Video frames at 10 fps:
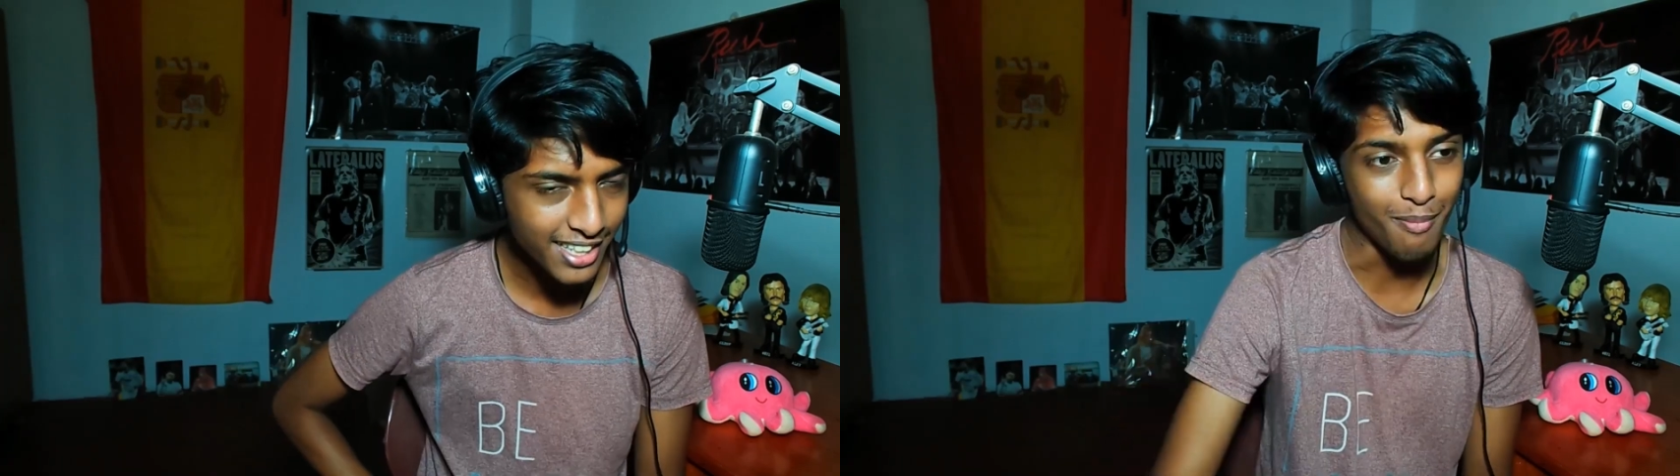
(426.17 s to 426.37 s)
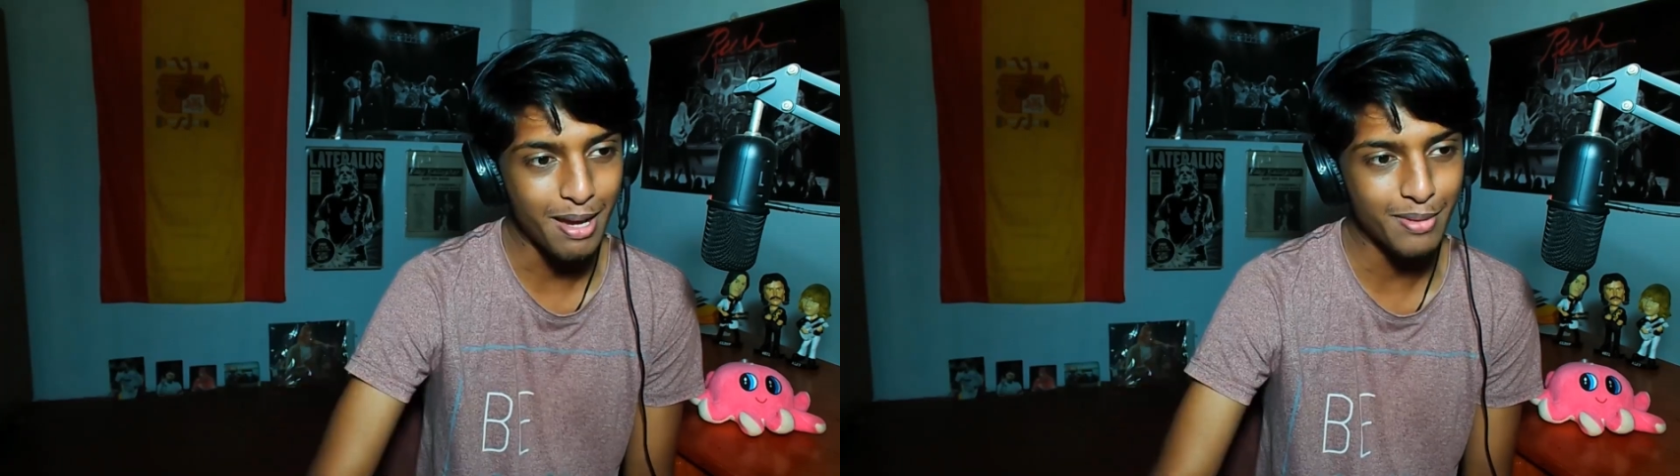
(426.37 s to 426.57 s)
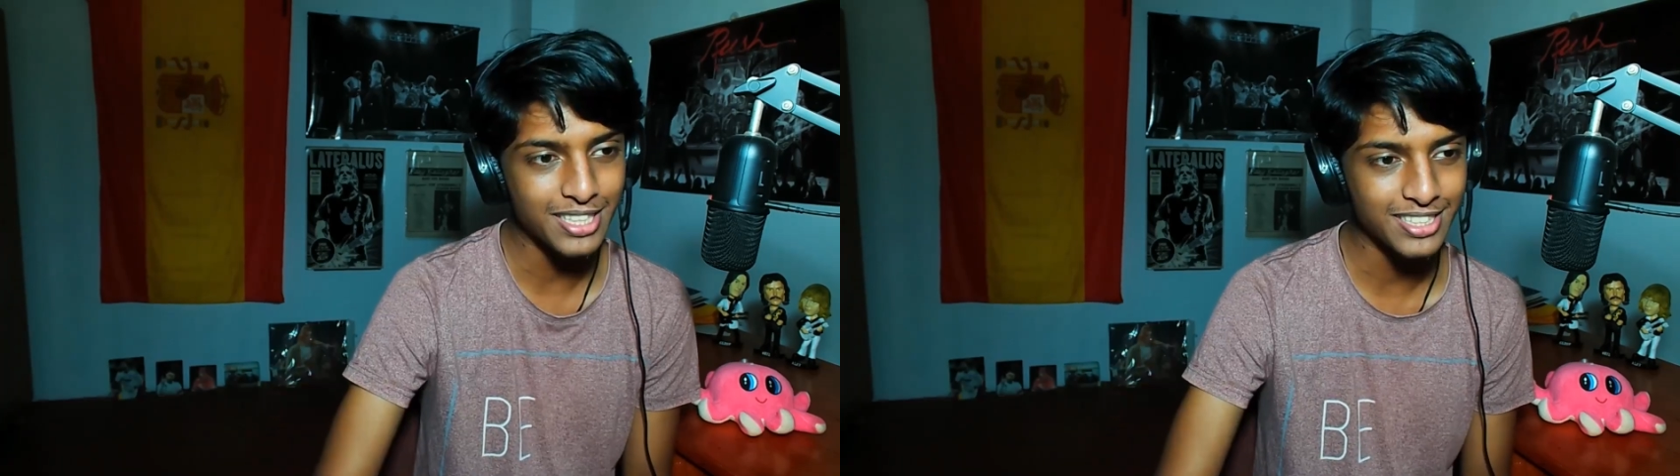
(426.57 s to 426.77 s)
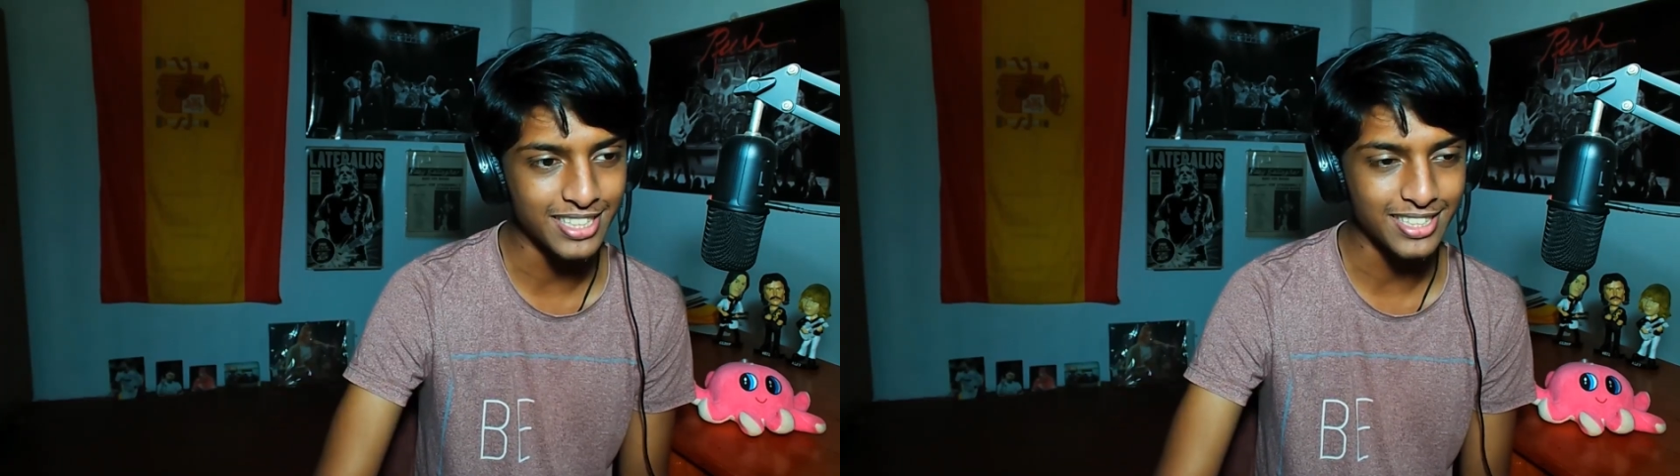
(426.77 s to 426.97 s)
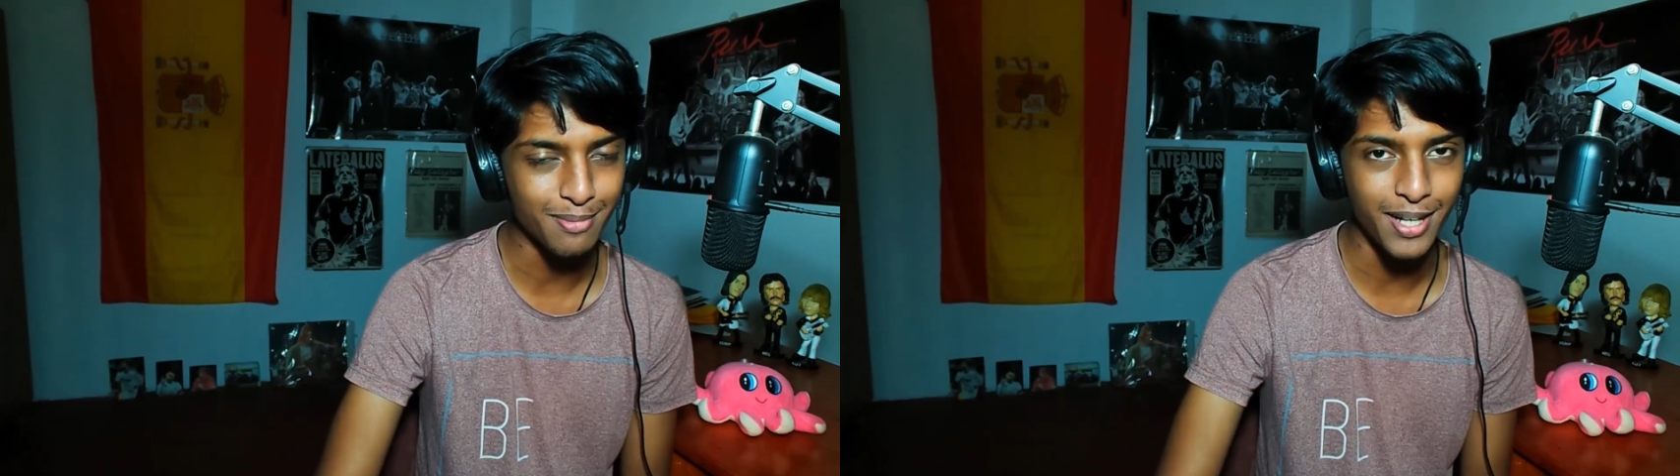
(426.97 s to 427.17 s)
Or maybe it's
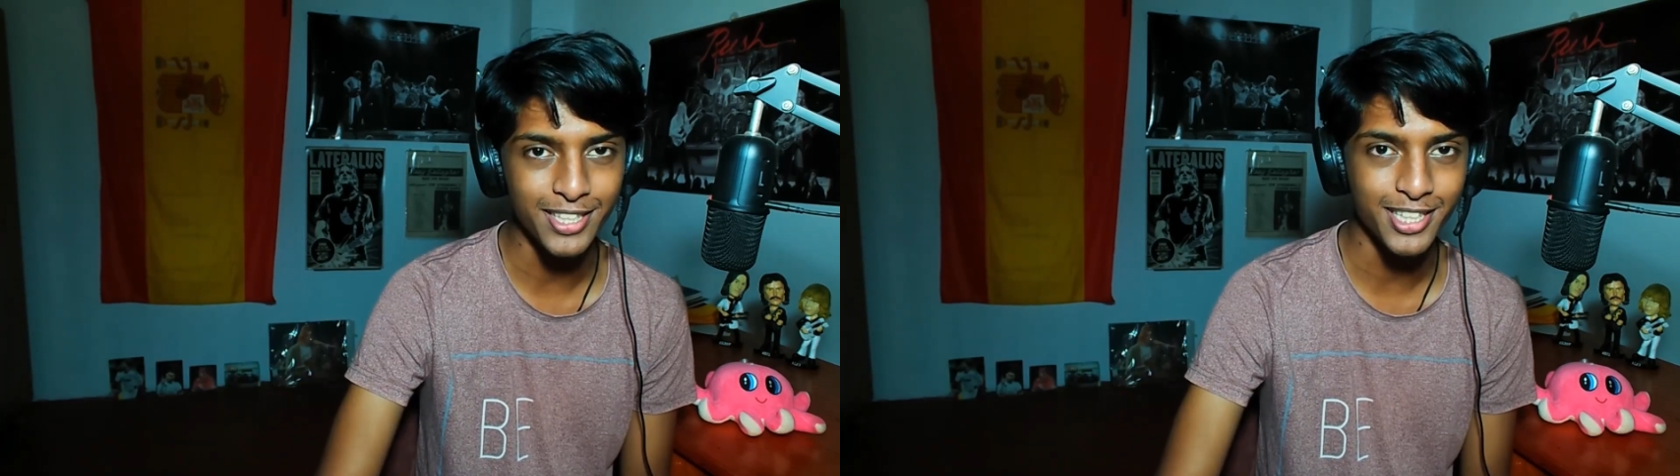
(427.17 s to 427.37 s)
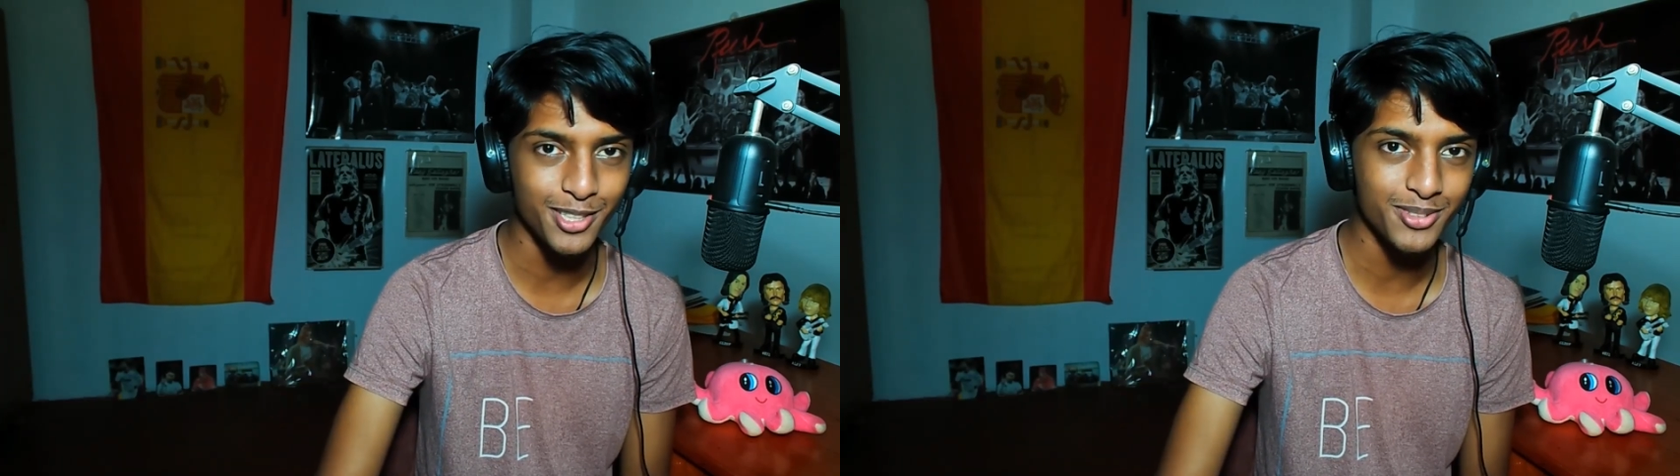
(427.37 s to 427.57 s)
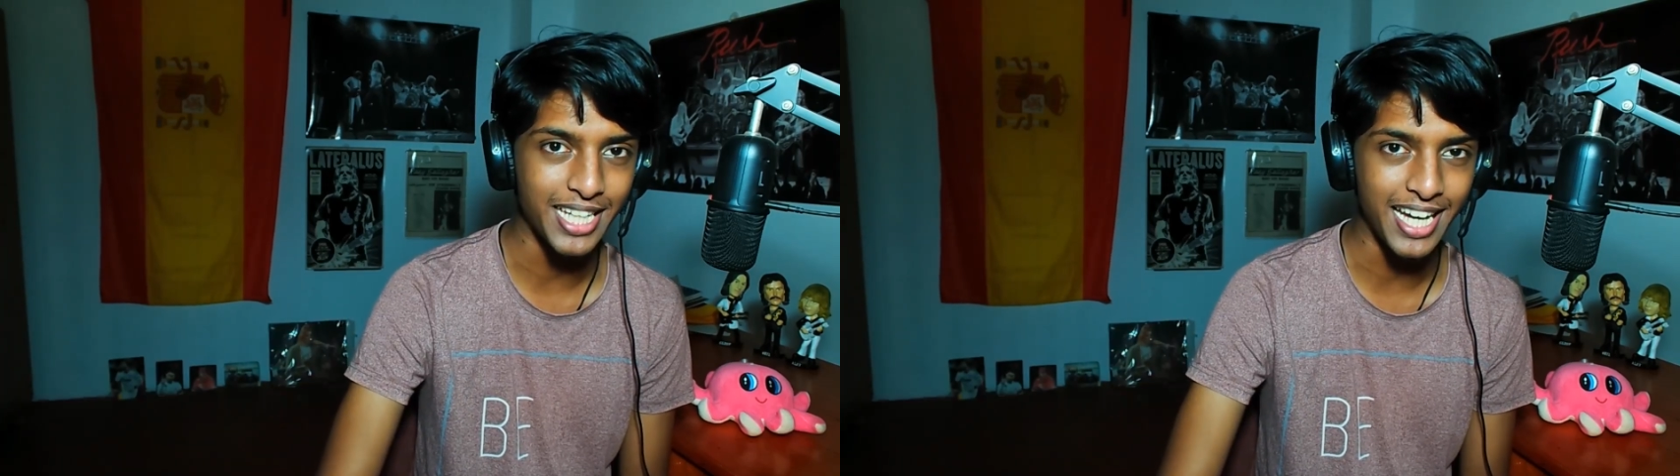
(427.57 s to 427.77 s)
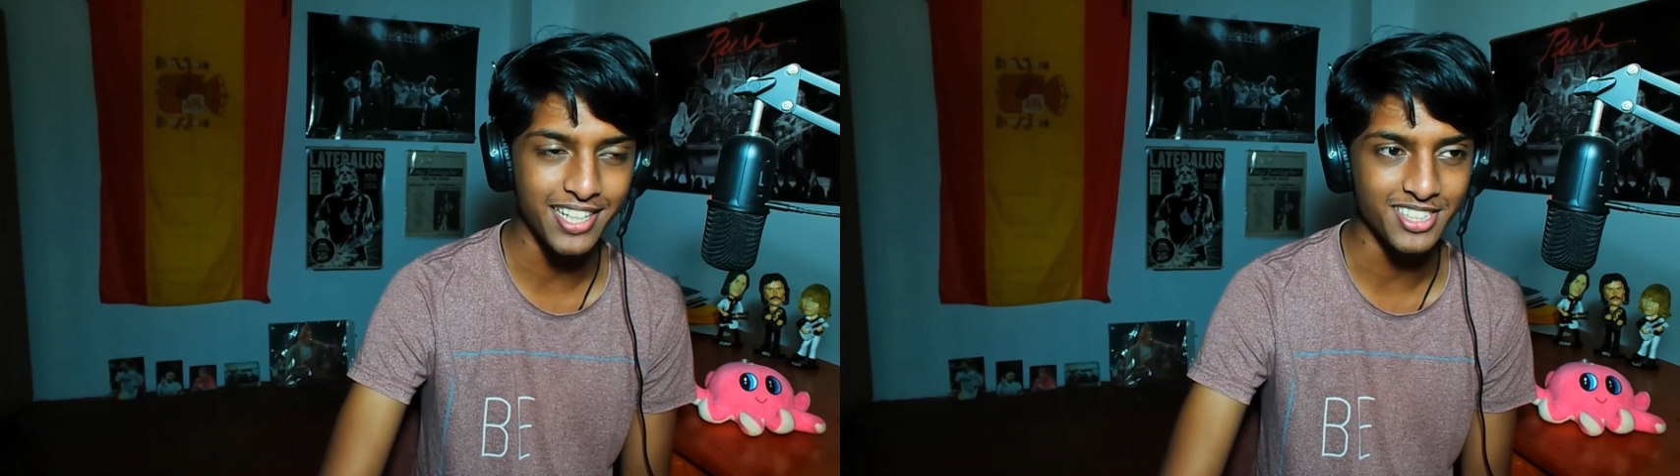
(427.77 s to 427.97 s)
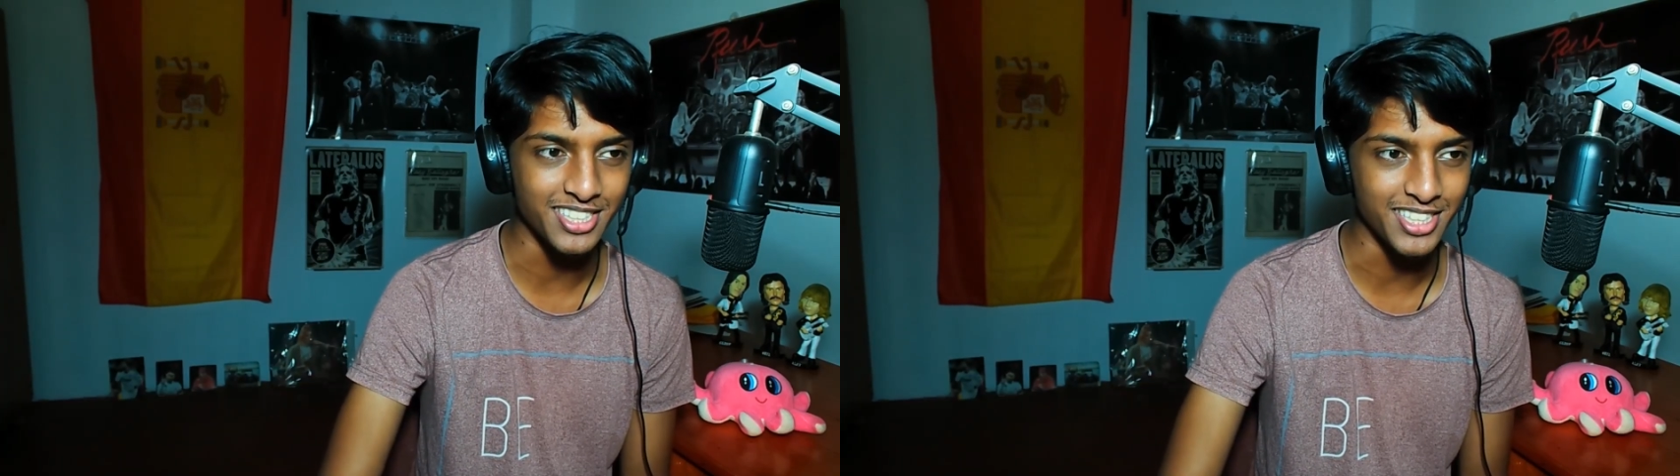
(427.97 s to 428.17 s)
just about the youth energy,